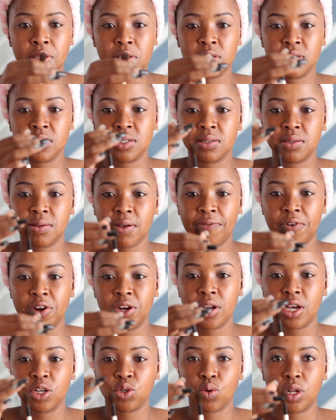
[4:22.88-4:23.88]
this is a very
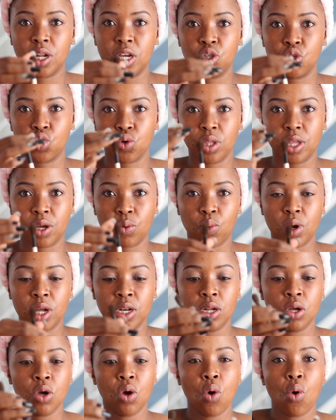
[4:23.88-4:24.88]
nice one, I enjoy that
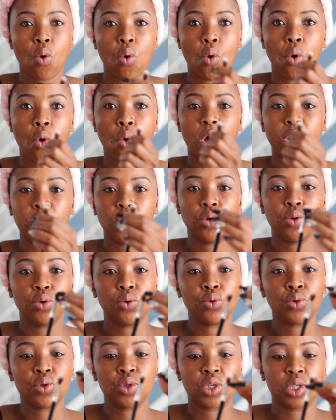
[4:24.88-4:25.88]
one, or I
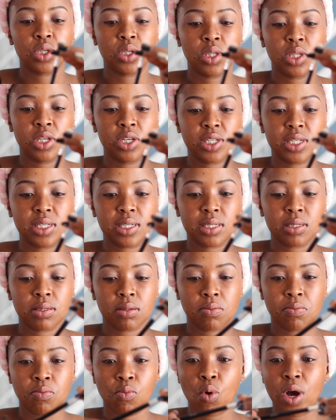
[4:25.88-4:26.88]
use
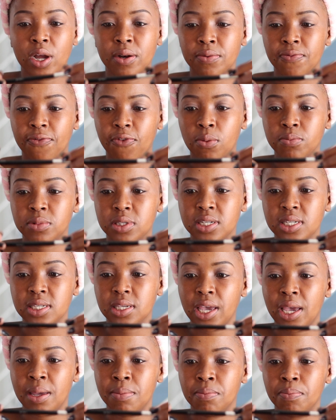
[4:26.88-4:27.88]
this one from
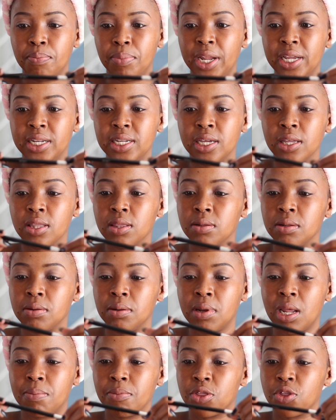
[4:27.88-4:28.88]
Discam, blending
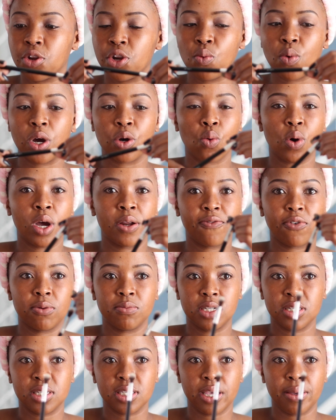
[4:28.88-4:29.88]
number 311 from
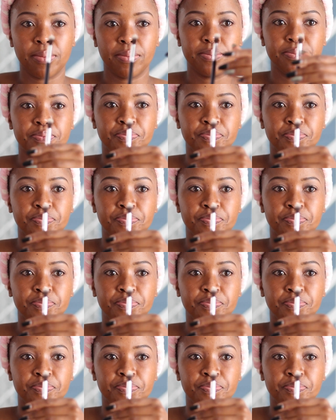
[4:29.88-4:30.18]
Discam.